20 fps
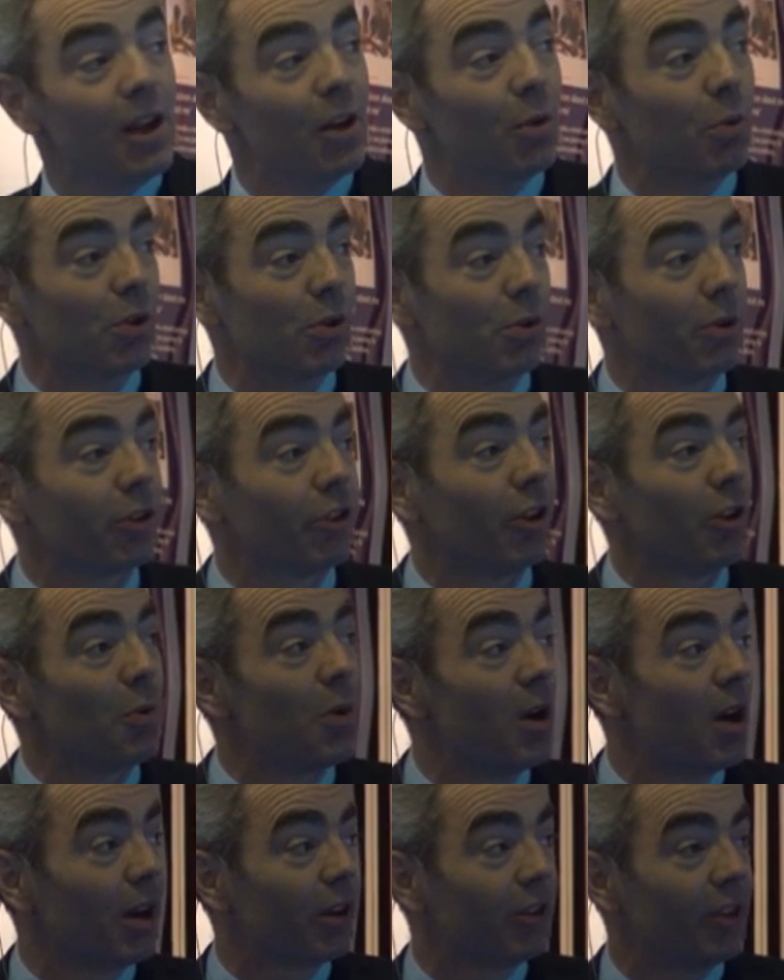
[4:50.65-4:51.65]
We also
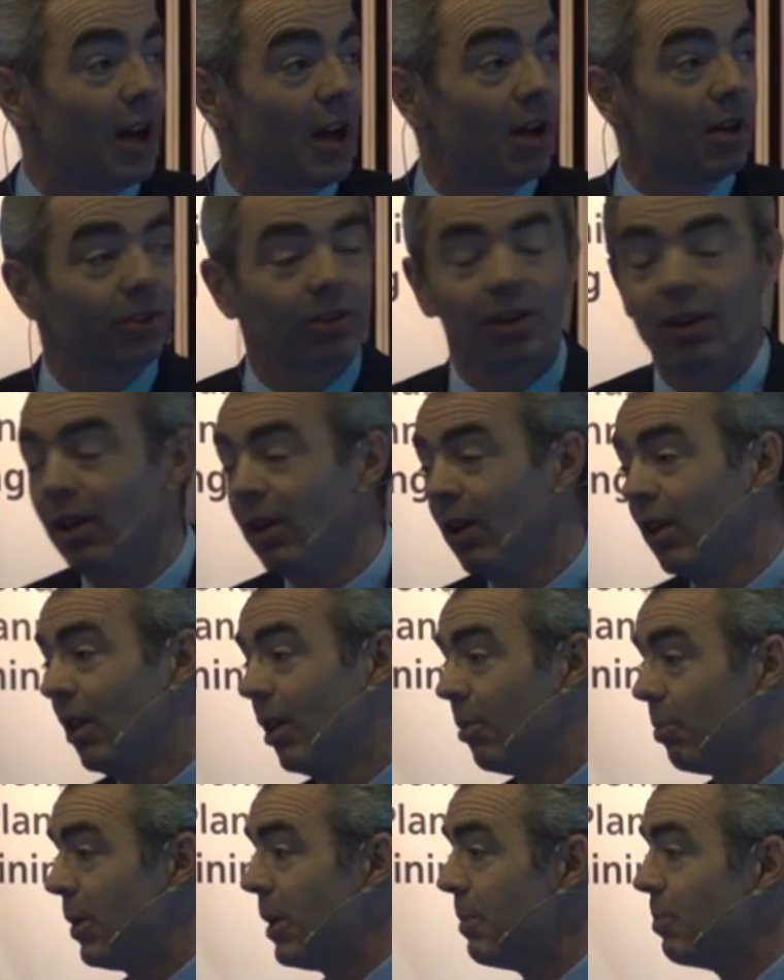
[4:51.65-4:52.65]
worked out
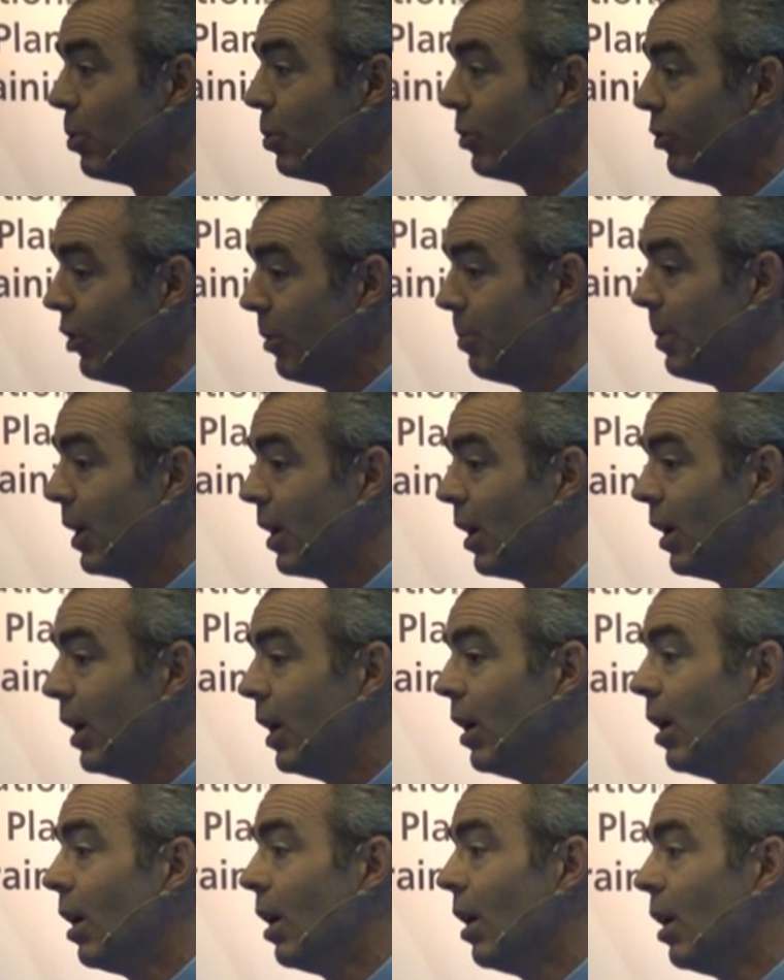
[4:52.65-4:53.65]
that people typically